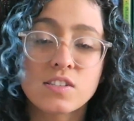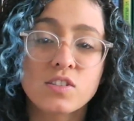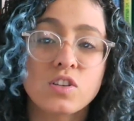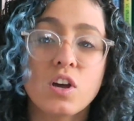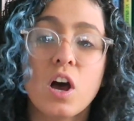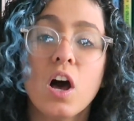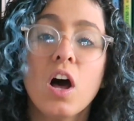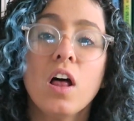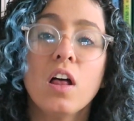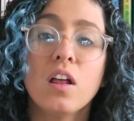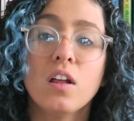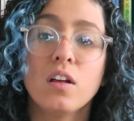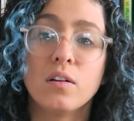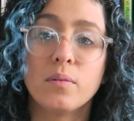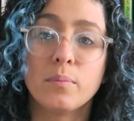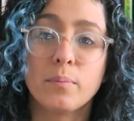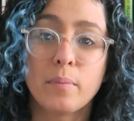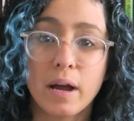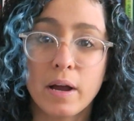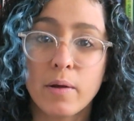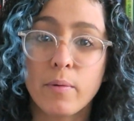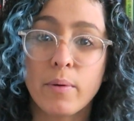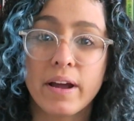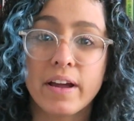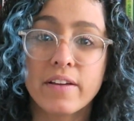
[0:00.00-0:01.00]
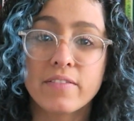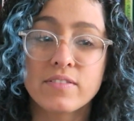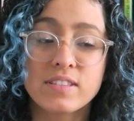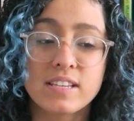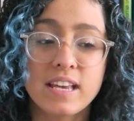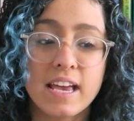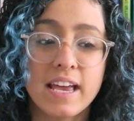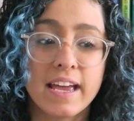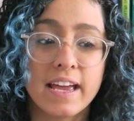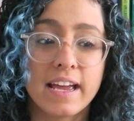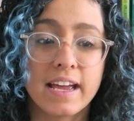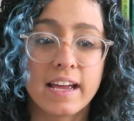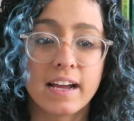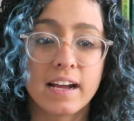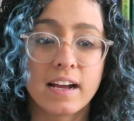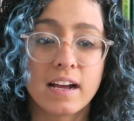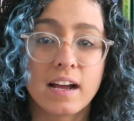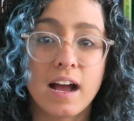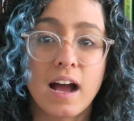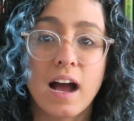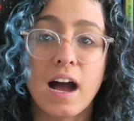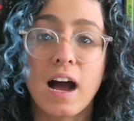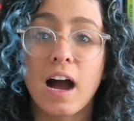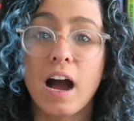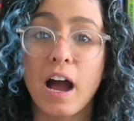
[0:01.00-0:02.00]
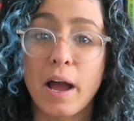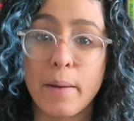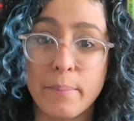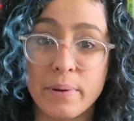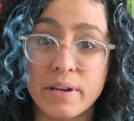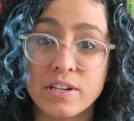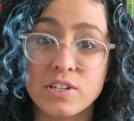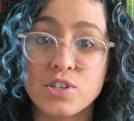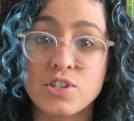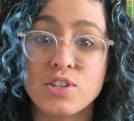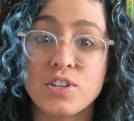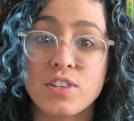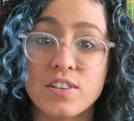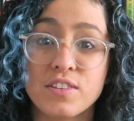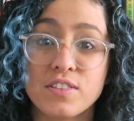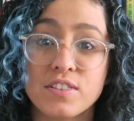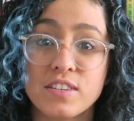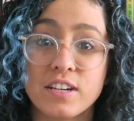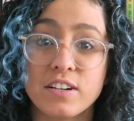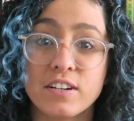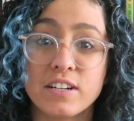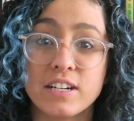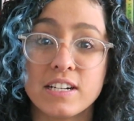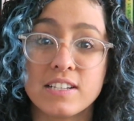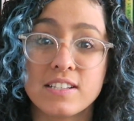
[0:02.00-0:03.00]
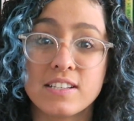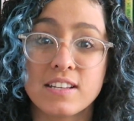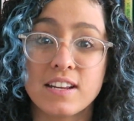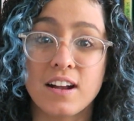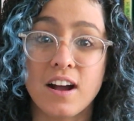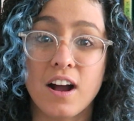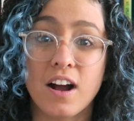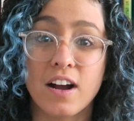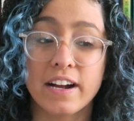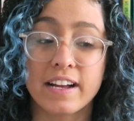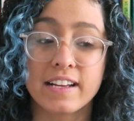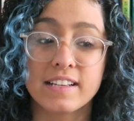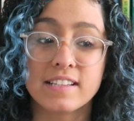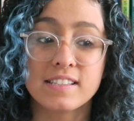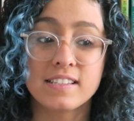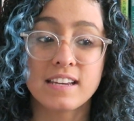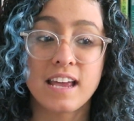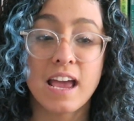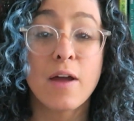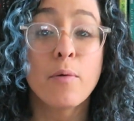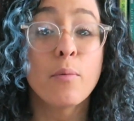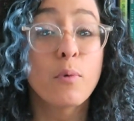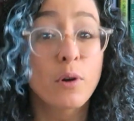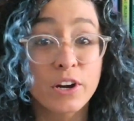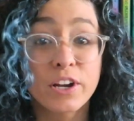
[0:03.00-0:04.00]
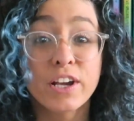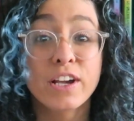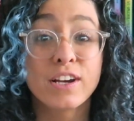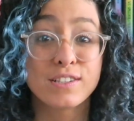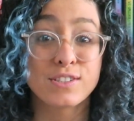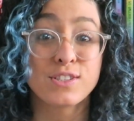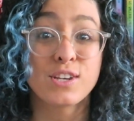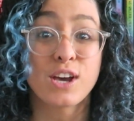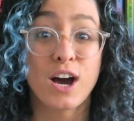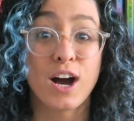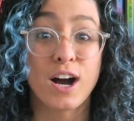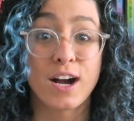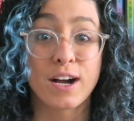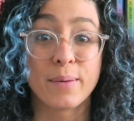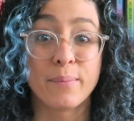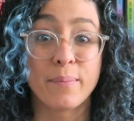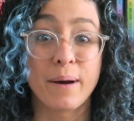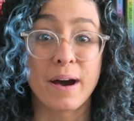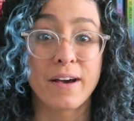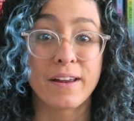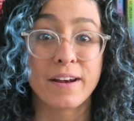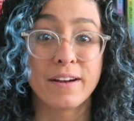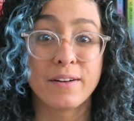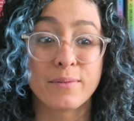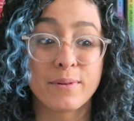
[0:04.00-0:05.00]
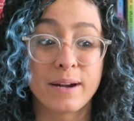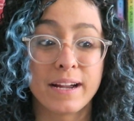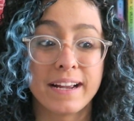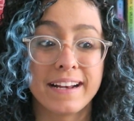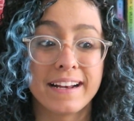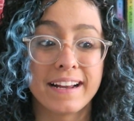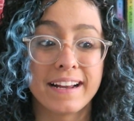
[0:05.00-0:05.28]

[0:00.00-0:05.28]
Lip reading: is all my way of saying I binged this series in August, and we're gonna talk about it right